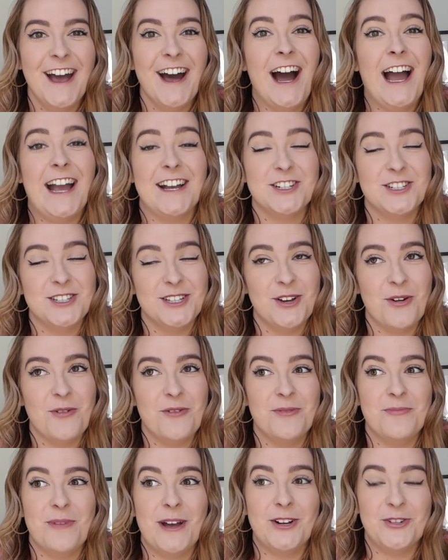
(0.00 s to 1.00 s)
I actually go
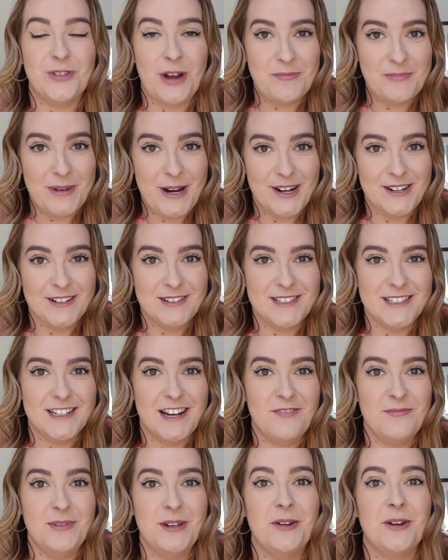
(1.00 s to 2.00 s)
with my grandparents and
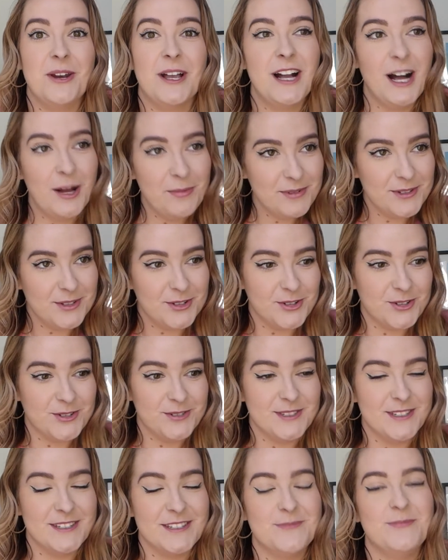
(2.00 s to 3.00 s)
I've been on a couple of
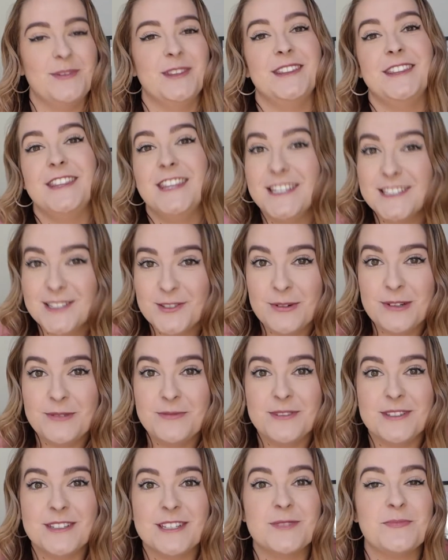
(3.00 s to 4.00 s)
cruises, but this one
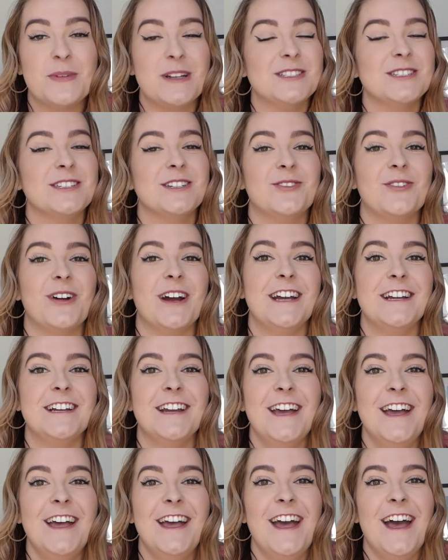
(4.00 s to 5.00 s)
was especially great
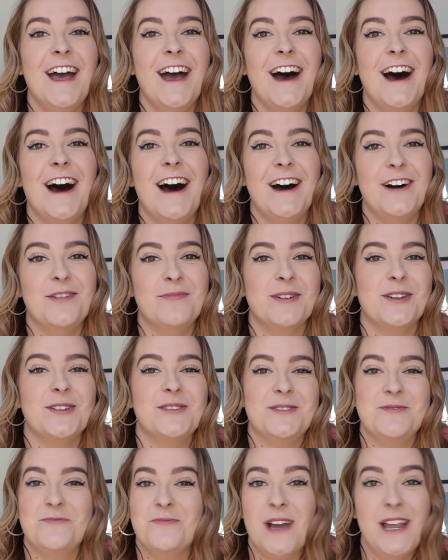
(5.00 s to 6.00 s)

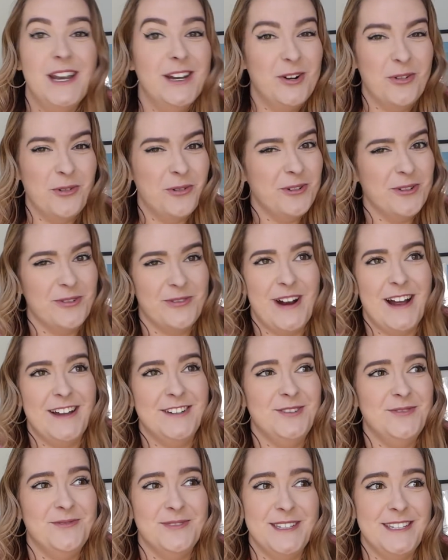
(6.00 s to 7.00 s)
because it went all around
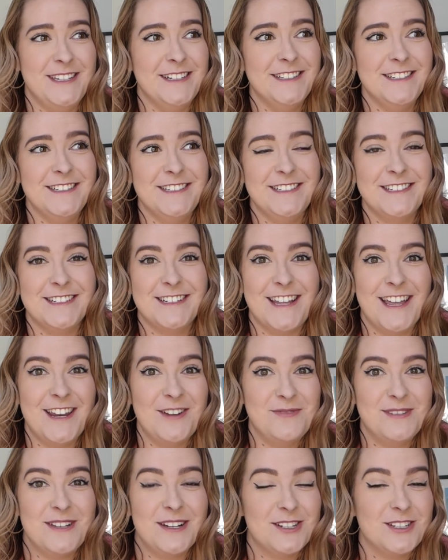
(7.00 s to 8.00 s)
New Zealand and it
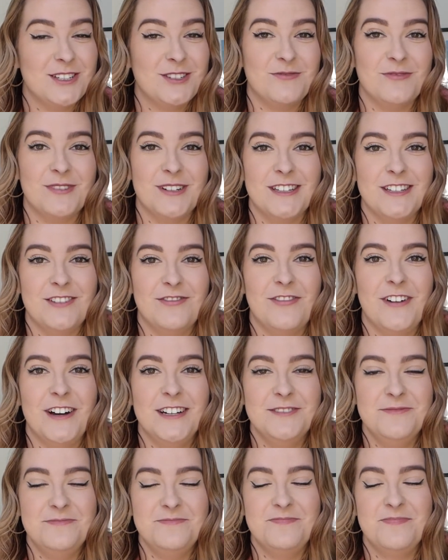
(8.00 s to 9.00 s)
was actually really
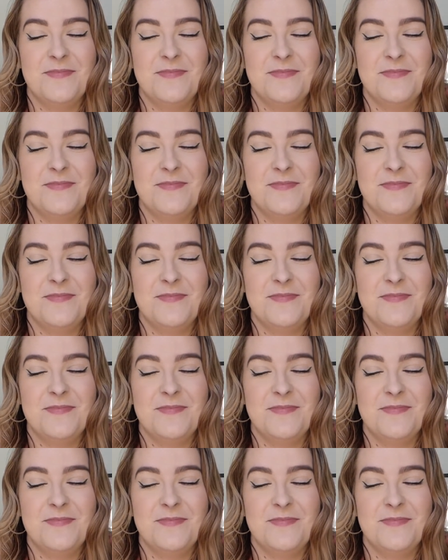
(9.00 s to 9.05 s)
fun.